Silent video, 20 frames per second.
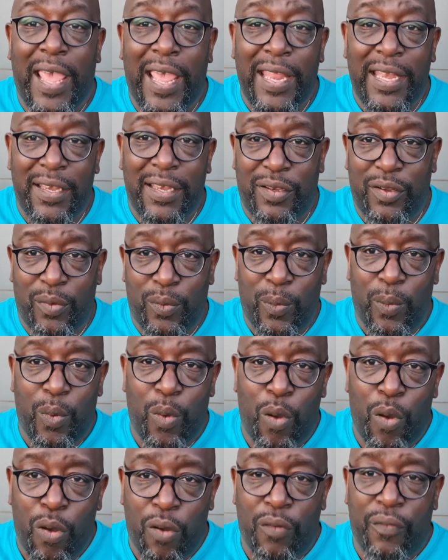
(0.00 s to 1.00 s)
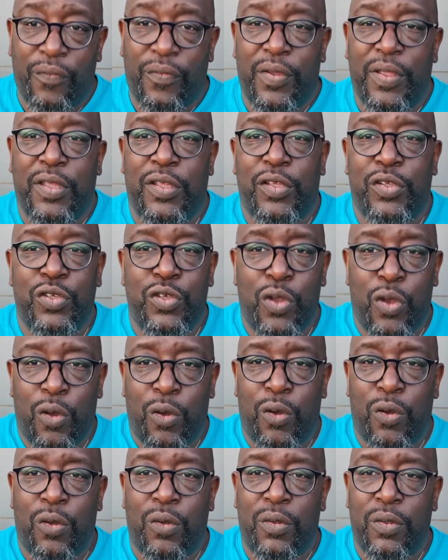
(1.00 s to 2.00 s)
end of
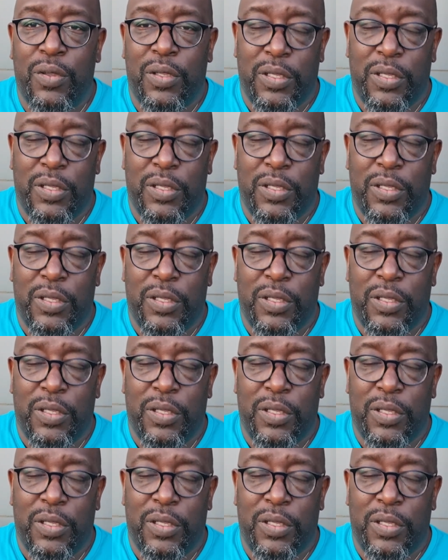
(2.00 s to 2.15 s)
your